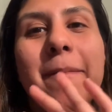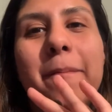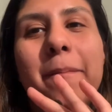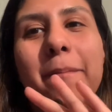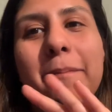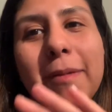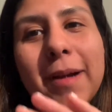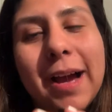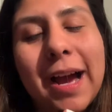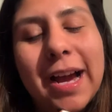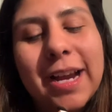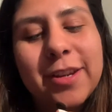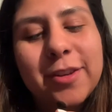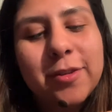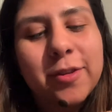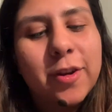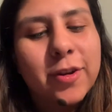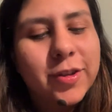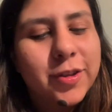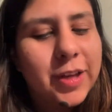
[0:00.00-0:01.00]
But I do
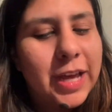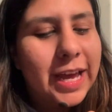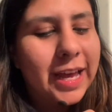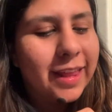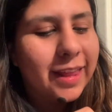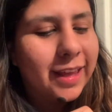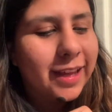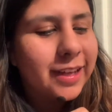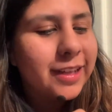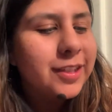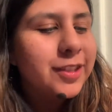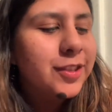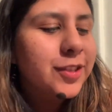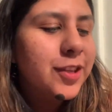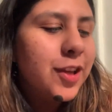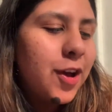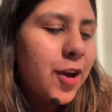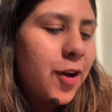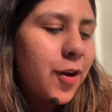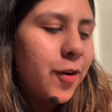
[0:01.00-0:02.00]
go to LA,
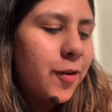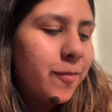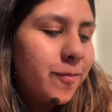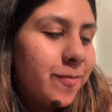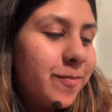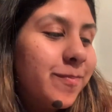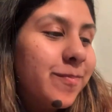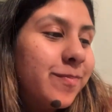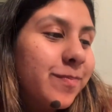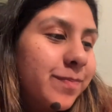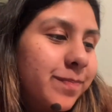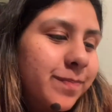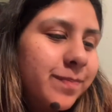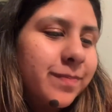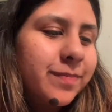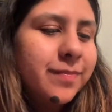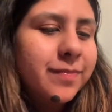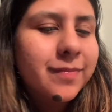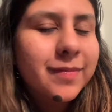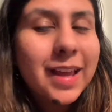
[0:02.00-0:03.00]
so,
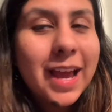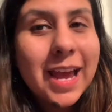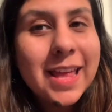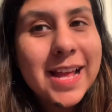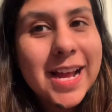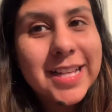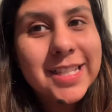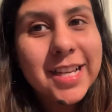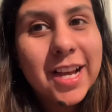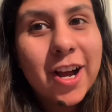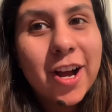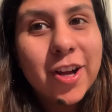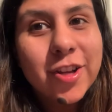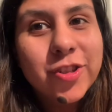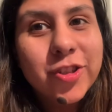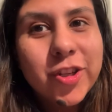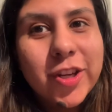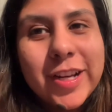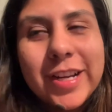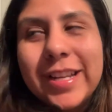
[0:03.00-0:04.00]
and that's
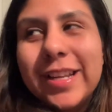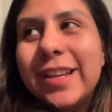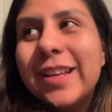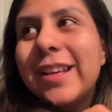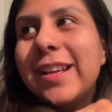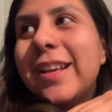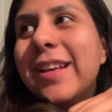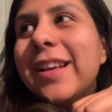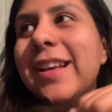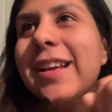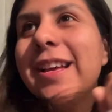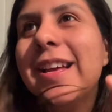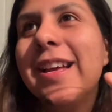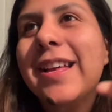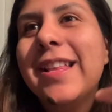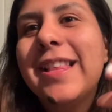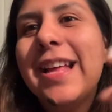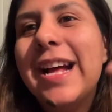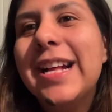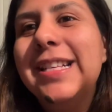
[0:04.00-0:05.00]
100,
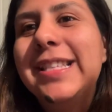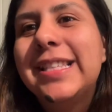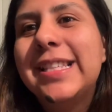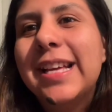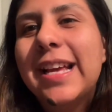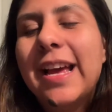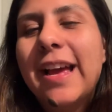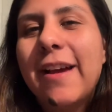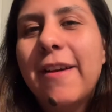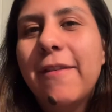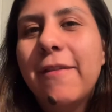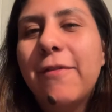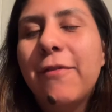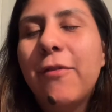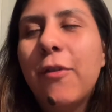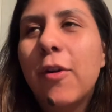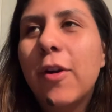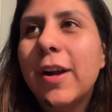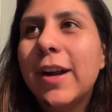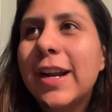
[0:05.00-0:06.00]
that's
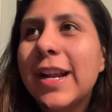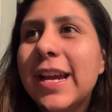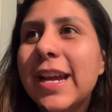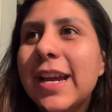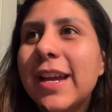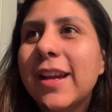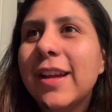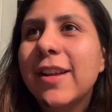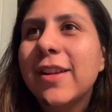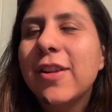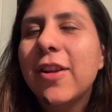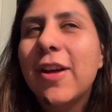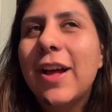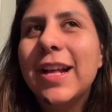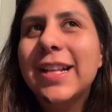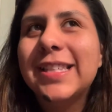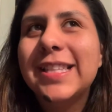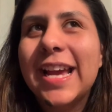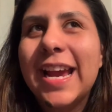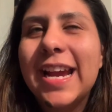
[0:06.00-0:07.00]
40, no,
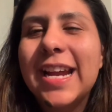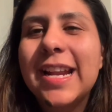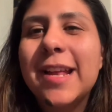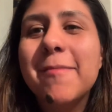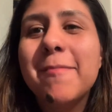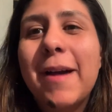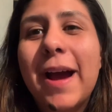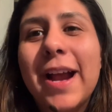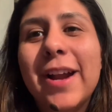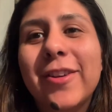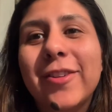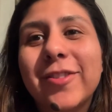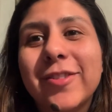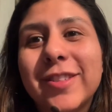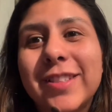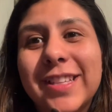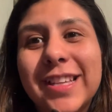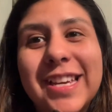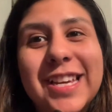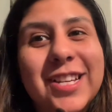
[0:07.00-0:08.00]
that's 80
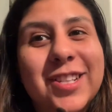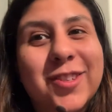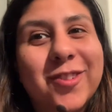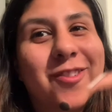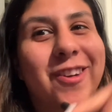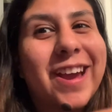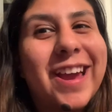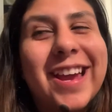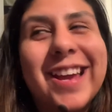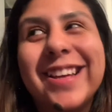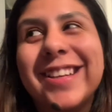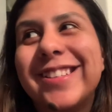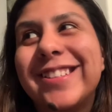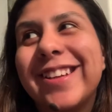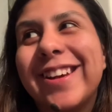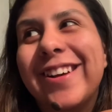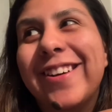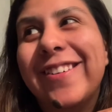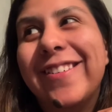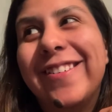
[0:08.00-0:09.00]
miles each way,
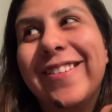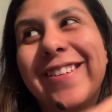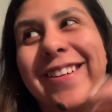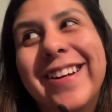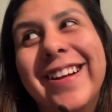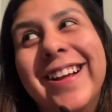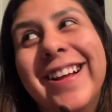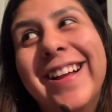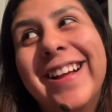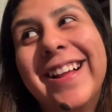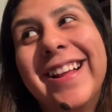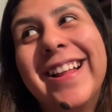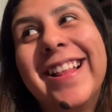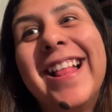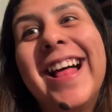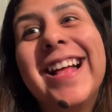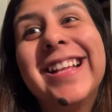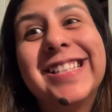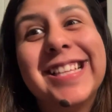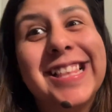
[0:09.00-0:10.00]
so
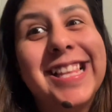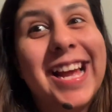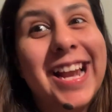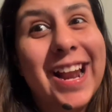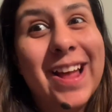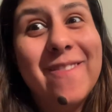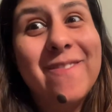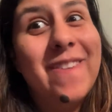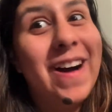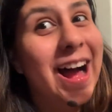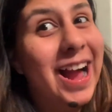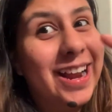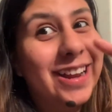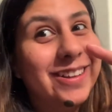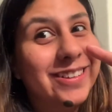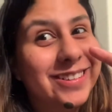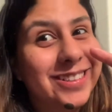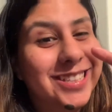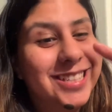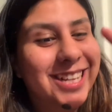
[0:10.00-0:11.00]
that's a lot of
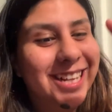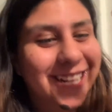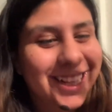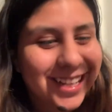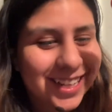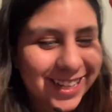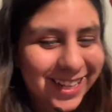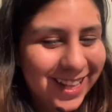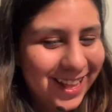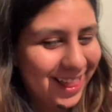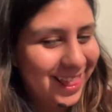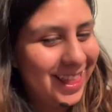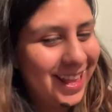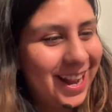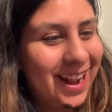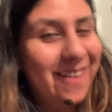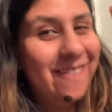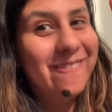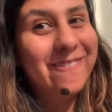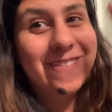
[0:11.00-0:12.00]
miles that
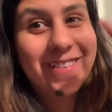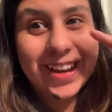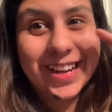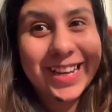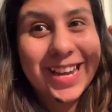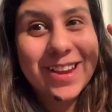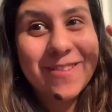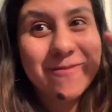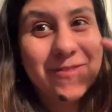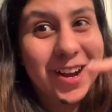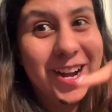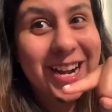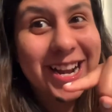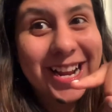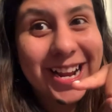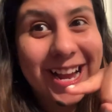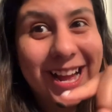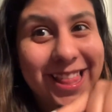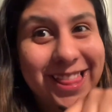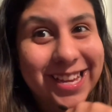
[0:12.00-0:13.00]
I'm fucking
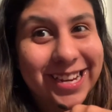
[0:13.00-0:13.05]
putting on the